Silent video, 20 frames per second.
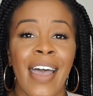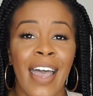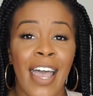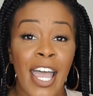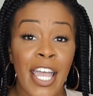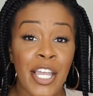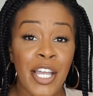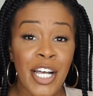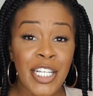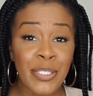
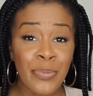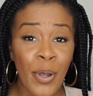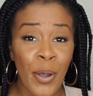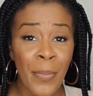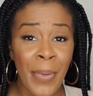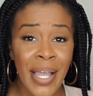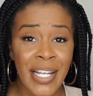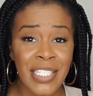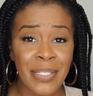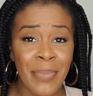Hey guys, welcome
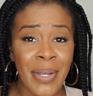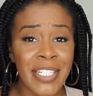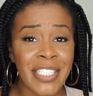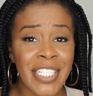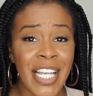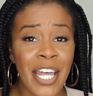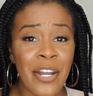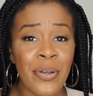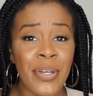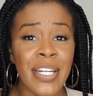back to my
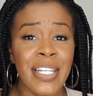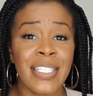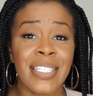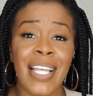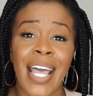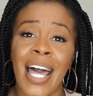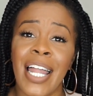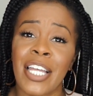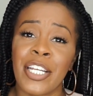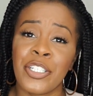channel. It is
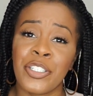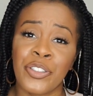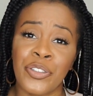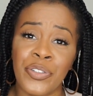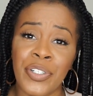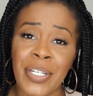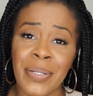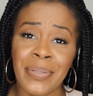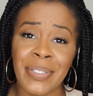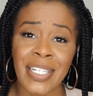Callie
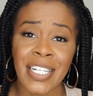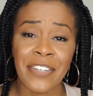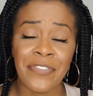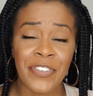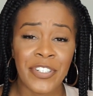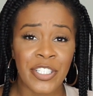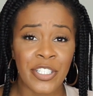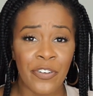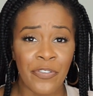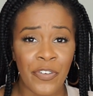Dreams, and if
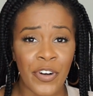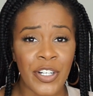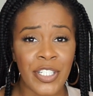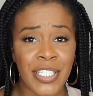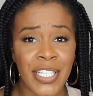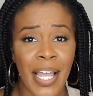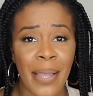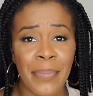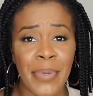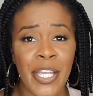it is your first
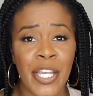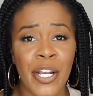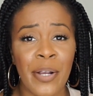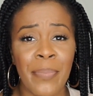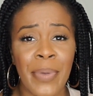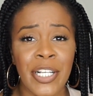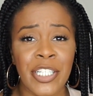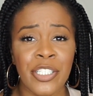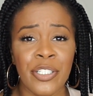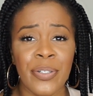time here,
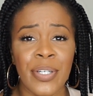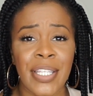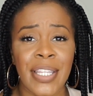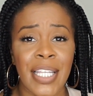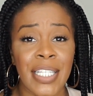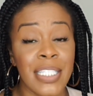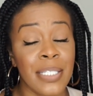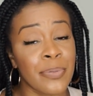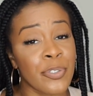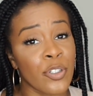make sure you hit
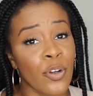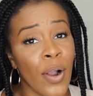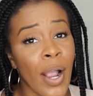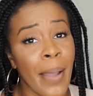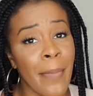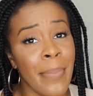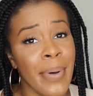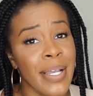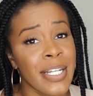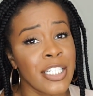that
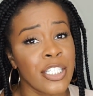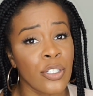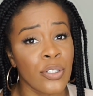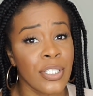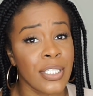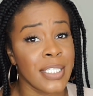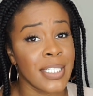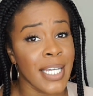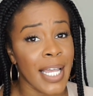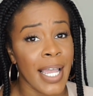subscribe button. So
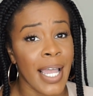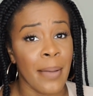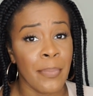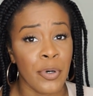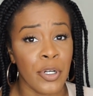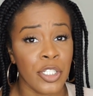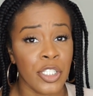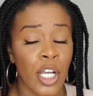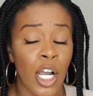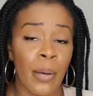today I'm
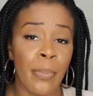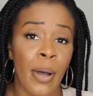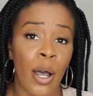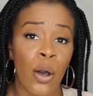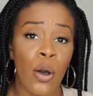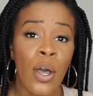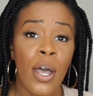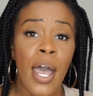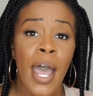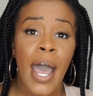going to talk
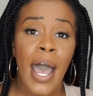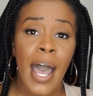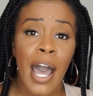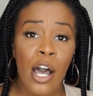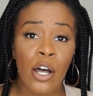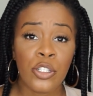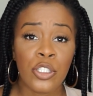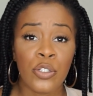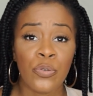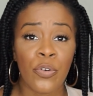about
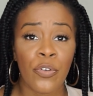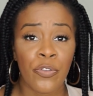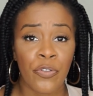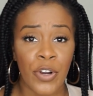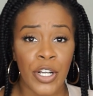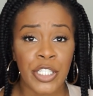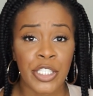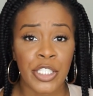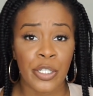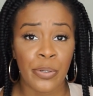how to
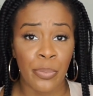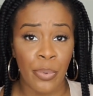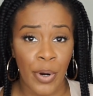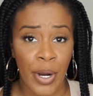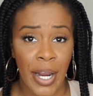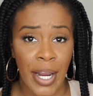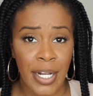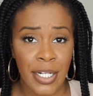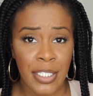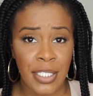refresh your
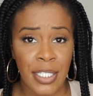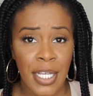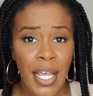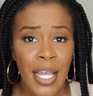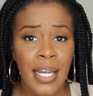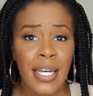braids.